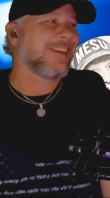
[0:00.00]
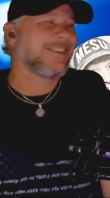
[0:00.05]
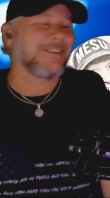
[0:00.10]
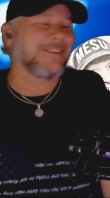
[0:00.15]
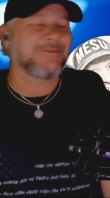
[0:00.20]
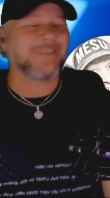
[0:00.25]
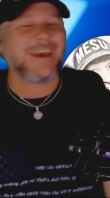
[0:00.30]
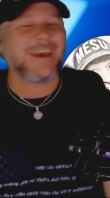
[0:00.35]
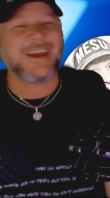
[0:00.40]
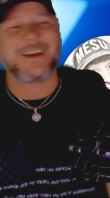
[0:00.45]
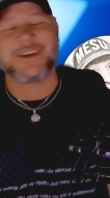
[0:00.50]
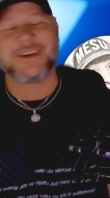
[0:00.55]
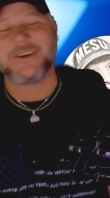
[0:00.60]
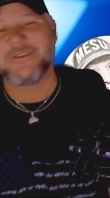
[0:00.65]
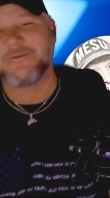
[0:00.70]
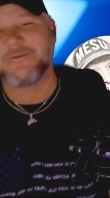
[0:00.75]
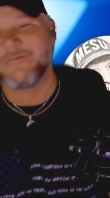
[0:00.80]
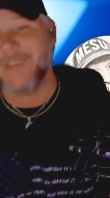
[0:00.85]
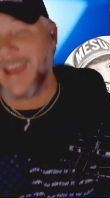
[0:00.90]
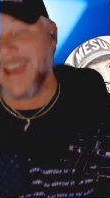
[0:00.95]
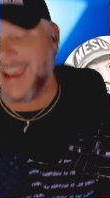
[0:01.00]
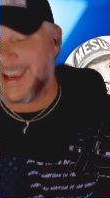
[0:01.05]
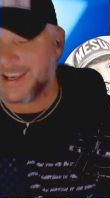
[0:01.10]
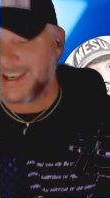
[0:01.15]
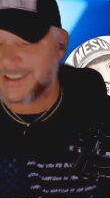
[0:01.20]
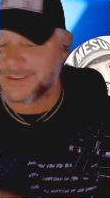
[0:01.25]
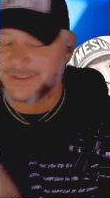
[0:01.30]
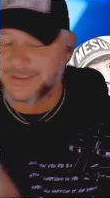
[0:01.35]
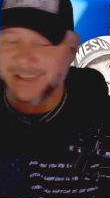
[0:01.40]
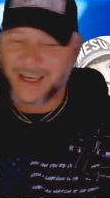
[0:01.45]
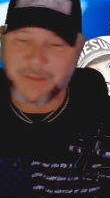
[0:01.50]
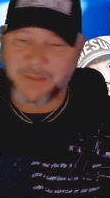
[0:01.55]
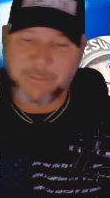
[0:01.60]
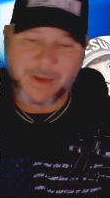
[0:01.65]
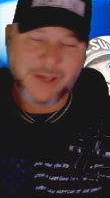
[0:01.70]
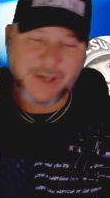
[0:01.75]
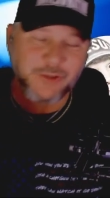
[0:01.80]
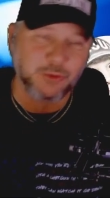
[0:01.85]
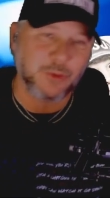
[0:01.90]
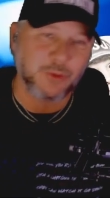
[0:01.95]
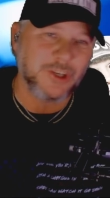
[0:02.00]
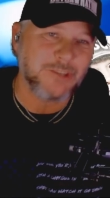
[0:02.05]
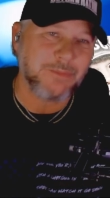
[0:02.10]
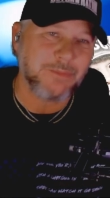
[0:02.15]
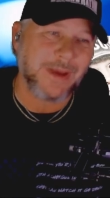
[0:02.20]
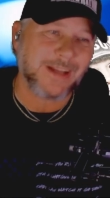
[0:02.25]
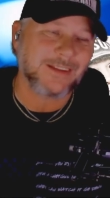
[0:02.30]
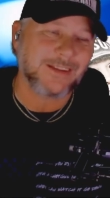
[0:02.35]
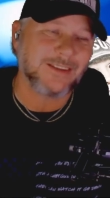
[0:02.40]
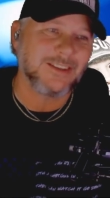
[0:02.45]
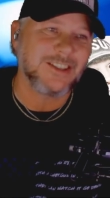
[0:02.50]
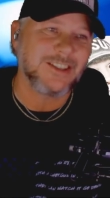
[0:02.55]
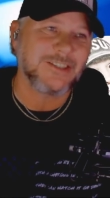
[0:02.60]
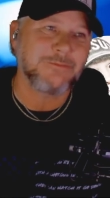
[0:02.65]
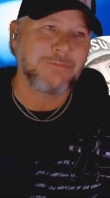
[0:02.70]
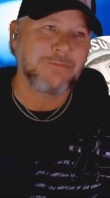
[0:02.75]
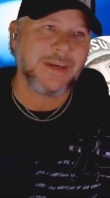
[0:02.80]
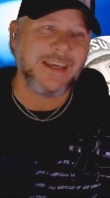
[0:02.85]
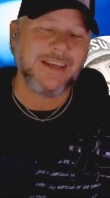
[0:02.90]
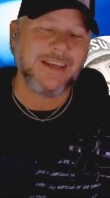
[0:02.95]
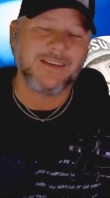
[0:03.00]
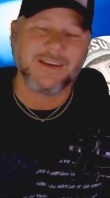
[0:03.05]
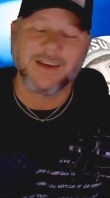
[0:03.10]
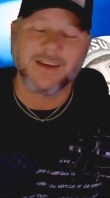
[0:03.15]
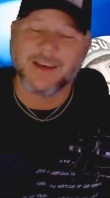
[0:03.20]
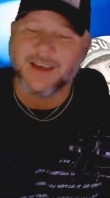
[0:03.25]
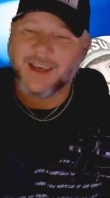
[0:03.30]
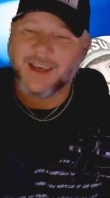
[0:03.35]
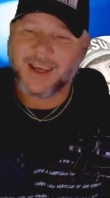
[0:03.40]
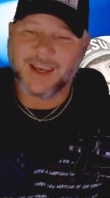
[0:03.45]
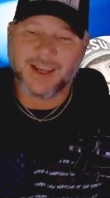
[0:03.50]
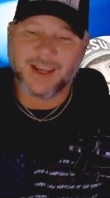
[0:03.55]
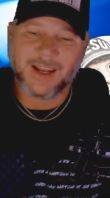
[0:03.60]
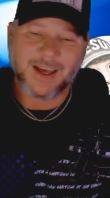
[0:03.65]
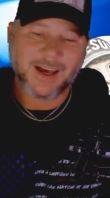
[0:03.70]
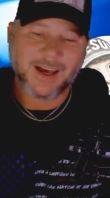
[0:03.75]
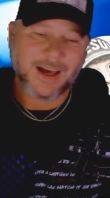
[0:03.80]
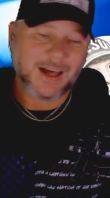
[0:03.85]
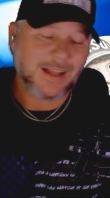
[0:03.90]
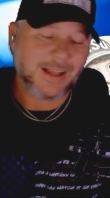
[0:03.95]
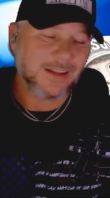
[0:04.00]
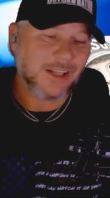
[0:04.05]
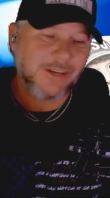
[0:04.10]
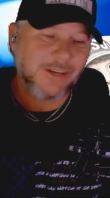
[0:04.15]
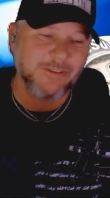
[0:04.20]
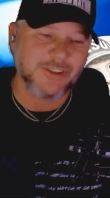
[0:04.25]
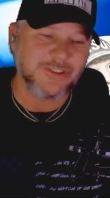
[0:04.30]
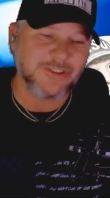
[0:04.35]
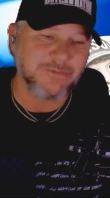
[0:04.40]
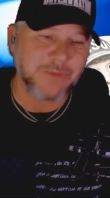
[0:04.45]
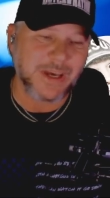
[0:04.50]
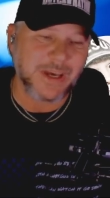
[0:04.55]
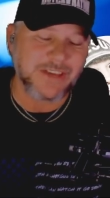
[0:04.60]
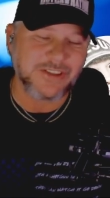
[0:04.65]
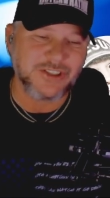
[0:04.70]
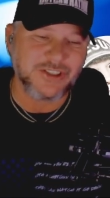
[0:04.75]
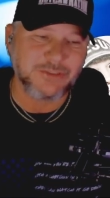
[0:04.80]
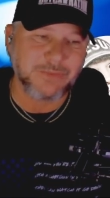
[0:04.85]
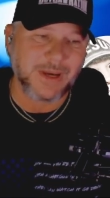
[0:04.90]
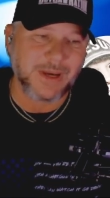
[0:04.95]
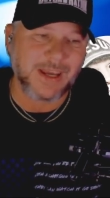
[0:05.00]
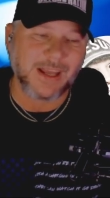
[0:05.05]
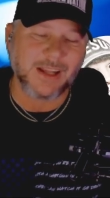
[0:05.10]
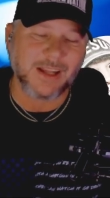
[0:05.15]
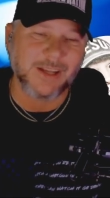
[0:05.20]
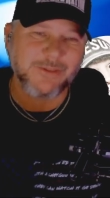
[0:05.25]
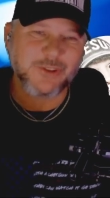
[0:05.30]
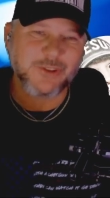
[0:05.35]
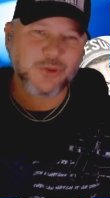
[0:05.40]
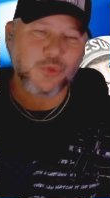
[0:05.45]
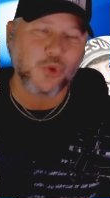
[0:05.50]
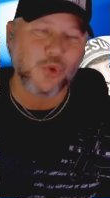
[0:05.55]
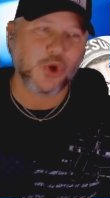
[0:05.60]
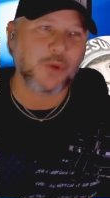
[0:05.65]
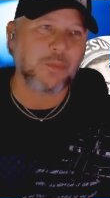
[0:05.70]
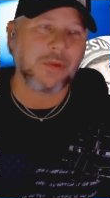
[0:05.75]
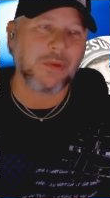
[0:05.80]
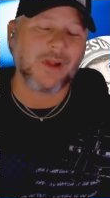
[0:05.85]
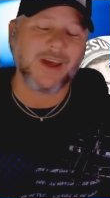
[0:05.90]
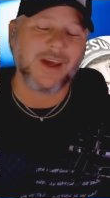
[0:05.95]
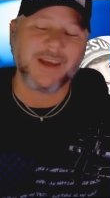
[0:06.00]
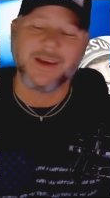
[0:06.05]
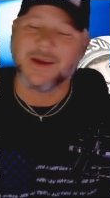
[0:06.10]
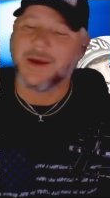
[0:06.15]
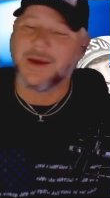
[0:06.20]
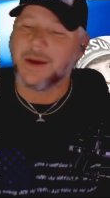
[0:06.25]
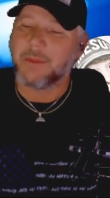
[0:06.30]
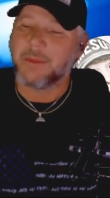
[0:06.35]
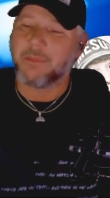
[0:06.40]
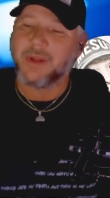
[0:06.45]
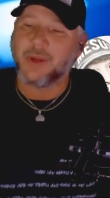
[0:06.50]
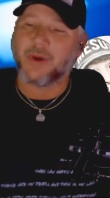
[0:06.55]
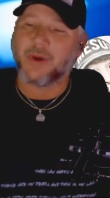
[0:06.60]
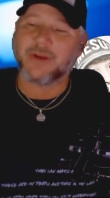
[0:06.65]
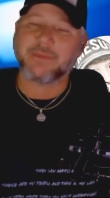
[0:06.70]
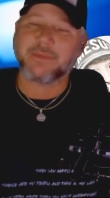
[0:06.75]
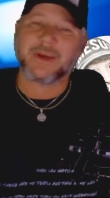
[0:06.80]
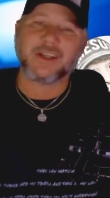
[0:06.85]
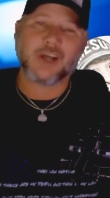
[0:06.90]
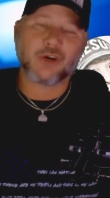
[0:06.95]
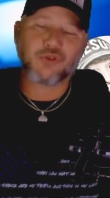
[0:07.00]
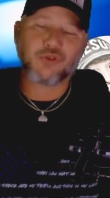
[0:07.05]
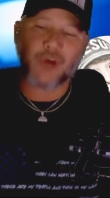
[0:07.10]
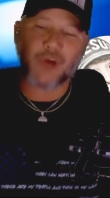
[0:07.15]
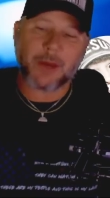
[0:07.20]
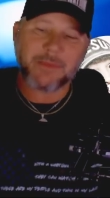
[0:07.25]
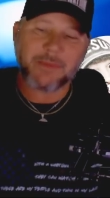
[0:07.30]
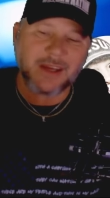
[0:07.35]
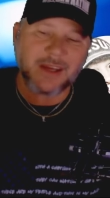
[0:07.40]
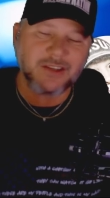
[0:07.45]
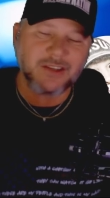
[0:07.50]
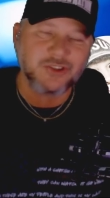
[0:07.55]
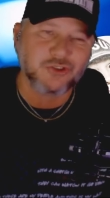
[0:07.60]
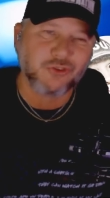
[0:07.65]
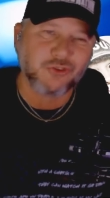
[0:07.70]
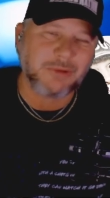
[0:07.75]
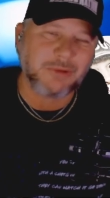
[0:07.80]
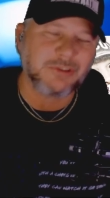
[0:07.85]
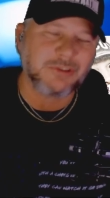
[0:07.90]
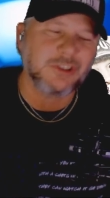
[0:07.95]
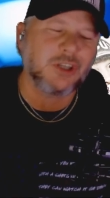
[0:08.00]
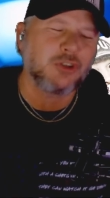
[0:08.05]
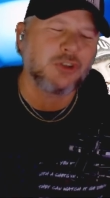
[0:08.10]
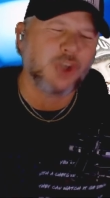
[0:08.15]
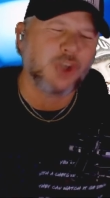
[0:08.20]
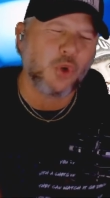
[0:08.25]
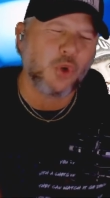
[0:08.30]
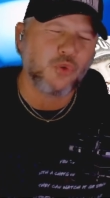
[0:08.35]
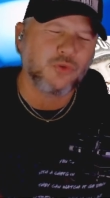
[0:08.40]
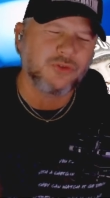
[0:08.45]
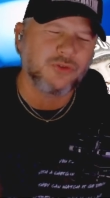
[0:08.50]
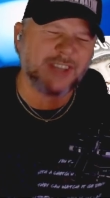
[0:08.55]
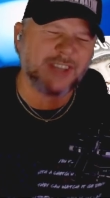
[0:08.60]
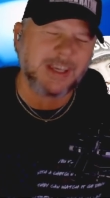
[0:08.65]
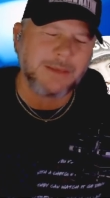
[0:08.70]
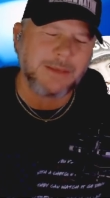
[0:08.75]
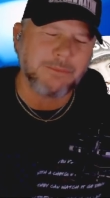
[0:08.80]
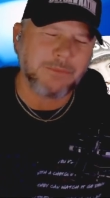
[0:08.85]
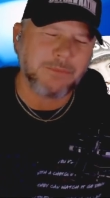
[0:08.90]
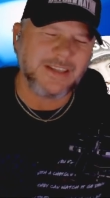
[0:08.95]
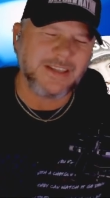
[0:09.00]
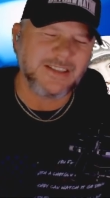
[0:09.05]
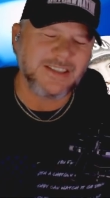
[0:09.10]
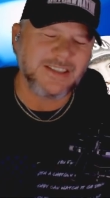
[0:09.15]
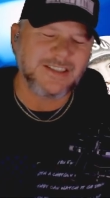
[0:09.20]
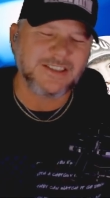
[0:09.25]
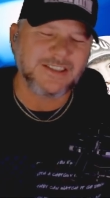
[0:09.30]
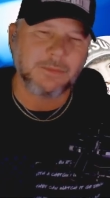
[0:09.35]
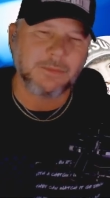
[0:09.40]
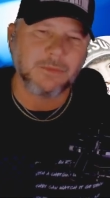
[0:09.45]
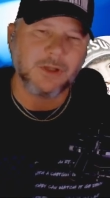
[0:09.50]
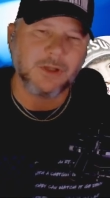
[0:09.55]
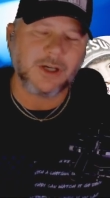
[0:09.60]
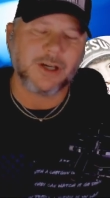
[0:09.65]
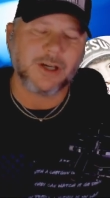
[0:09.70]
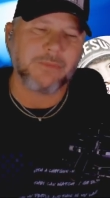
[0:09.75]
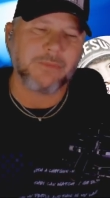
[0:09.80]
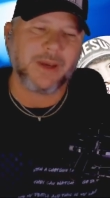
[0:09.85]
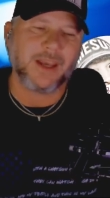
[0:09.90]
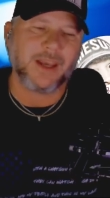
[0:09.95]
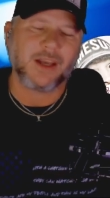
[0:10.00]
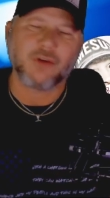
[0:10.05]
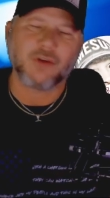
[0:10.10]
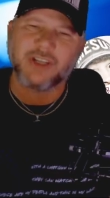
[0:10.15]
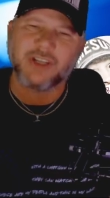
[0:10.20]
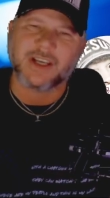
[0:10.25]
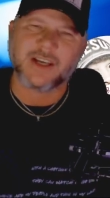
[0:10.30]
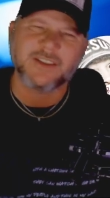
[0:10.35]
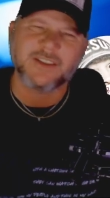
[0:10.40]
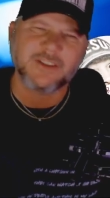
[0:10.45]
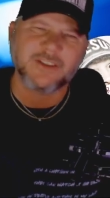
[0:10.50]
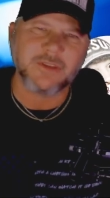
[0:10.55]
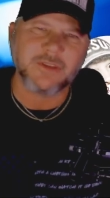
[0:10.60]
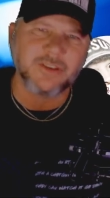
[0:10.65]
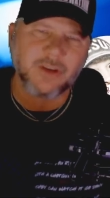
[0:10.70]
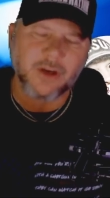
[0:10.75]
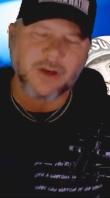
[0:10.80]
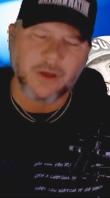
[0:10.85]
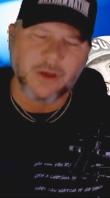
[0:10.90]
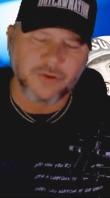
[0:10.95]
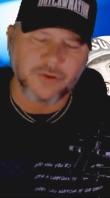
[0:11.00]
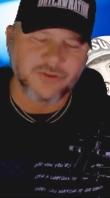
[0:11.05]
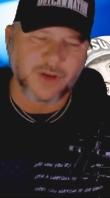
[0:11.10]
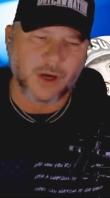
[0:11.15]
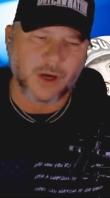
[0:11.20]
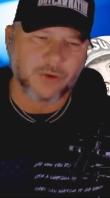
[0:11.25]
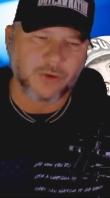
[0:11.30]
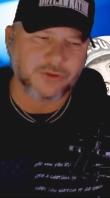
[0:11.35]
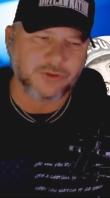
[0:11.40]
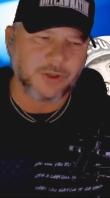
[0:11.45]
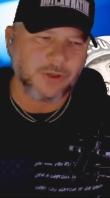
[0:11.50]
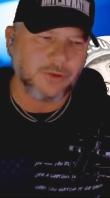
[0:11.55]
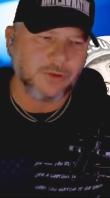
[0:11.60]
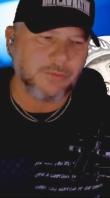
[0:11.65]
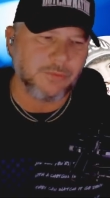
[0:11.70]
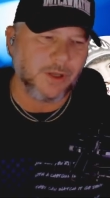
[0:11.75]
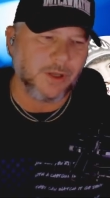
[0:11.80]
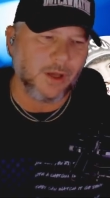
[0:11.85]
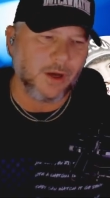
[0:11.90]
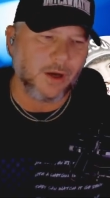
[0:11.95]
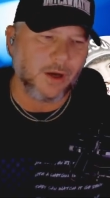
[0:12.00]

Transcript: some daggone facts. Got to pay some respect to this beat. And I love his message, man. I love his wordplay. But anyways, man, y'all drop down in the description. Go show St. Mesus some love, man. Go check out some of his other songs, too. But